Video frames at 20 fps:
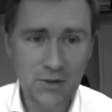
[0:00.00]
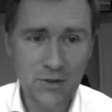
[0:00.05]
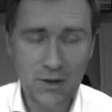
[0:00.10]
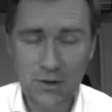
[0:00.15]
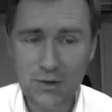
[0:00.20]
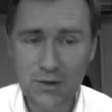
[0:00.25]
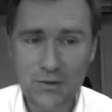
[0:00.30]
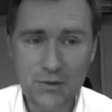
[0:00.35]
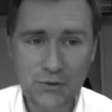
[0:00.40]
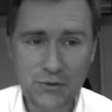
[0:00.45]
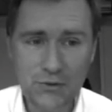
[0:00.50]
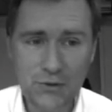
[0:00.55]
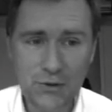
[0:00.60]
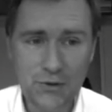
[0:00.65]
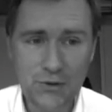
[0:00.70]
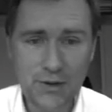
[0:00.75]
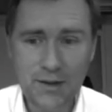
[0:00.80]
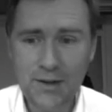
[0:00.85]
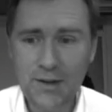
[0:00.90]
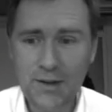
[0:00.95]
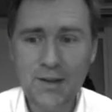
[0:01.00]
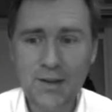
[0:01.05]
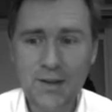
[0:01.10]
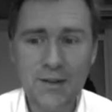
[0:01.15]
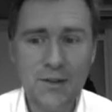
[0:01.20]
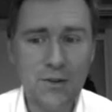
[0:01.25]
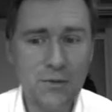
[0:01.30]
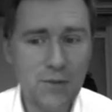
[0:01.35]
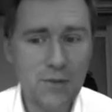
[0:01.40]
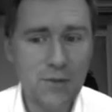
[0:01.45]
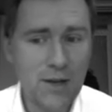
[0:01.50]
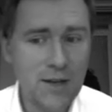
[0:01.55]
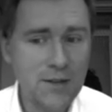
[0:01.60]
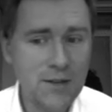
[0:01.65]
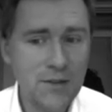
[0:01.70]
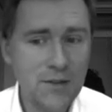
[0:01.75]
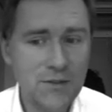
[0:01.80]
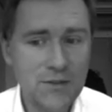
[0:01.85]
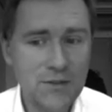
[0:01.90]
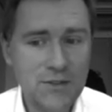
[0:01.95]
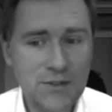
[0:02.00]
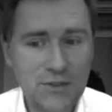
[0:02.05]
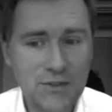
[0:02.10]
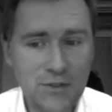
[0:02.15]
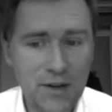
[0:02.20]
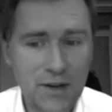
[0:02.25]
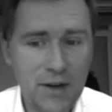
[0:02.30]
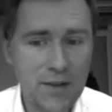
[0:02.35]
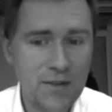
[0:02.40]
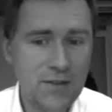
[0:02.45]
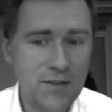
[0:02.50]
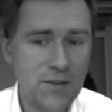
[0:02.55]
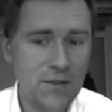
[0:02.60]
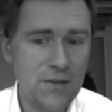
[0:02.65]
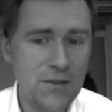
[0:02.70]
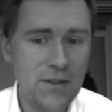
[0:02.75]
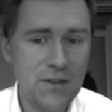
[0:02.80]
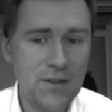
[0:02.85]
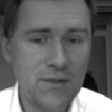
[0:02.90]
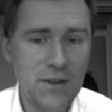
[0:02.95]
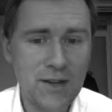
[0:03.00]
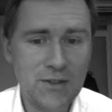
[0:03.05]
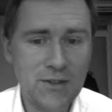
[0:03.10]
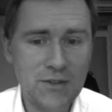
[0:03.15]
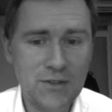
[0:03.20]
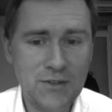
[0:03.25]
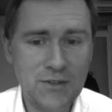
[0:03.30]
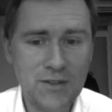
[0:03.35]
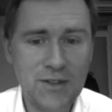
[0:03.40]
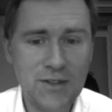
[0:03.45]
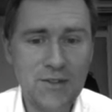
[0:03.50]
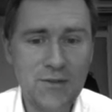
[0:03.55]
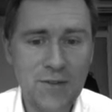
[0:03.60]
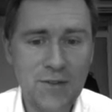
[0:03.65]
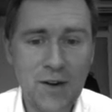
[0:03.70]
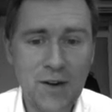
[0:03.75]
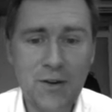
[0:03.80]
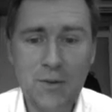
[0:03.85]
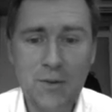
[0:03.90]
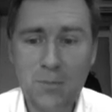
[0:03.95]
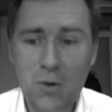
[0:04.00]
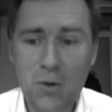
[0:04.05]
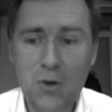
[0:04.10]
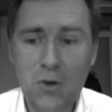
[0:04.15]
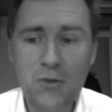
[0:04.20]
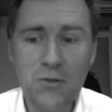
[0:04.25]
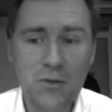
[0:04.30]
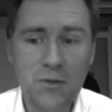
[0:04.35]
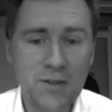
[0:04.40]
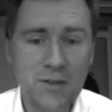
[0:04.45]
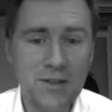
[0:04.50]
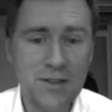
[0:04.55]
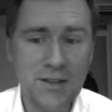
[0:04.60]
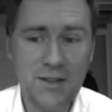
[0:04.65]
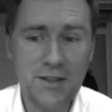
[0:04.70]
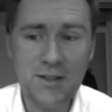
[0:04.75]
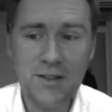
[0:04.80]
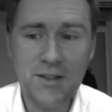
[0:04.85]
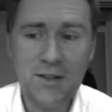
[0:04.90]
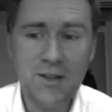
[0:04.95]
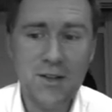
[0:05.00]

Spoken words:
I also showed that the relative strengths of these factors can vary moderately